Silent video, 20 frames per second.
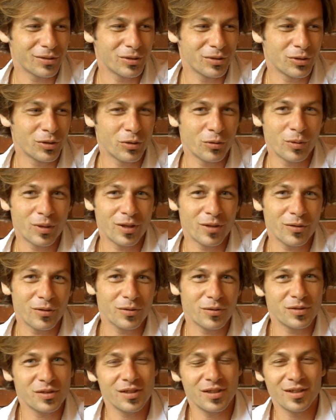you know, one of
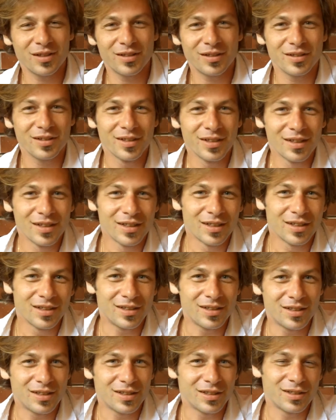those
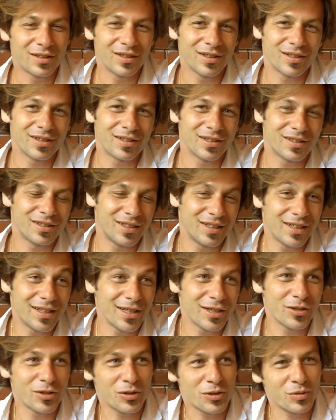
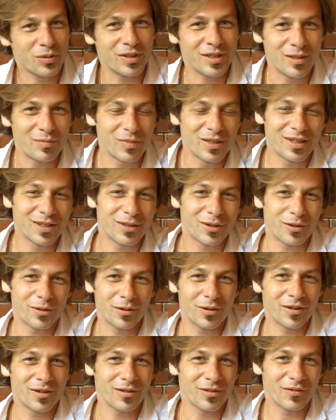teenagers when they meet
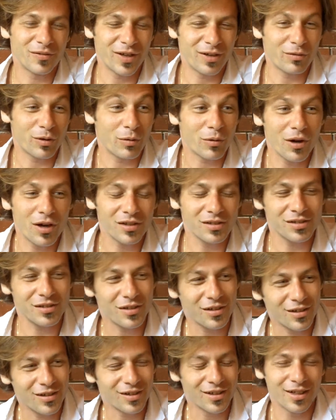their favorite rock
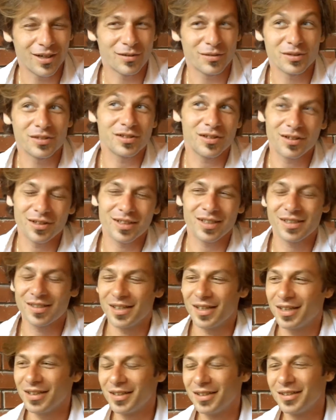star, and I was all
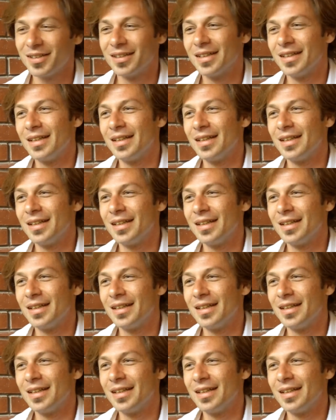excited.